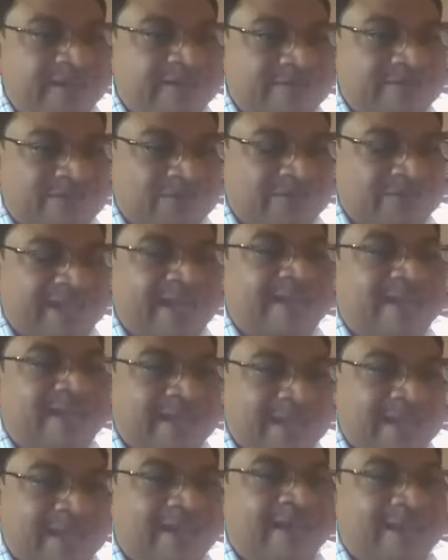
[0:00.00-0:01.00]
so that
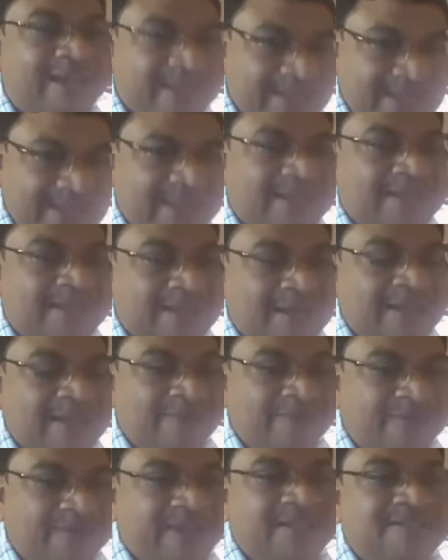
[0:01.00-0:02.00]
that
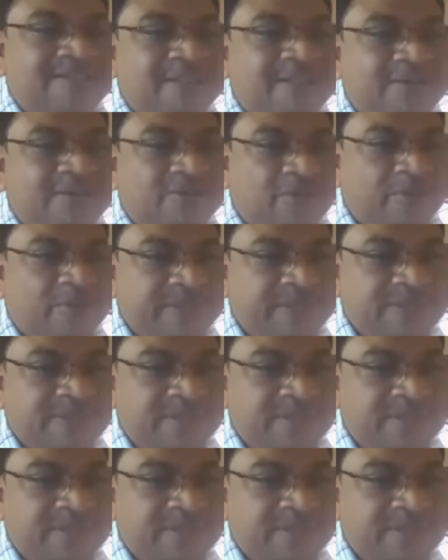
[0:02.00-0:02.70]
Fraze syndrome is